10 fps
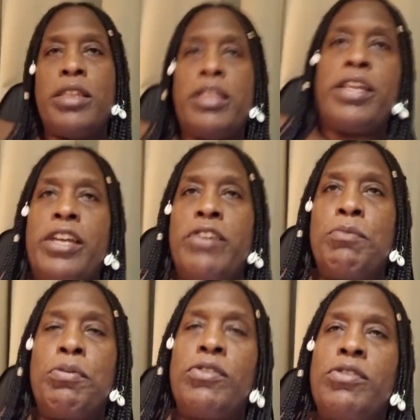things and
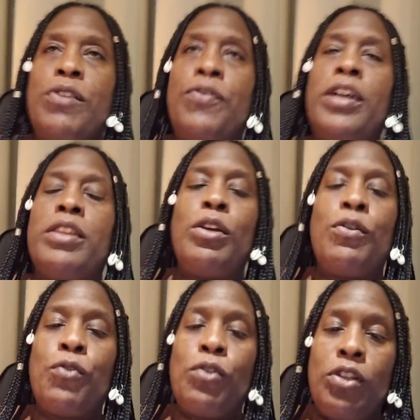putting stuff out there
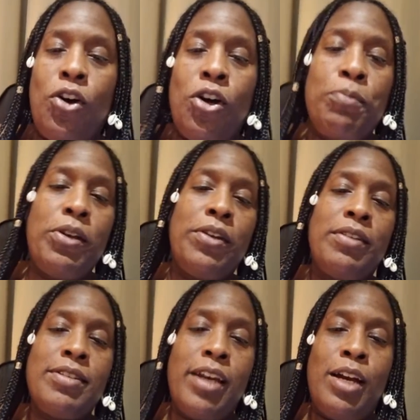for a long period
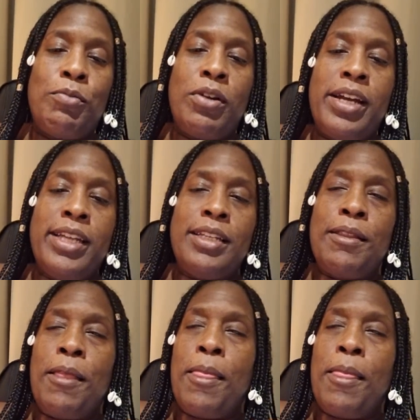of time, right?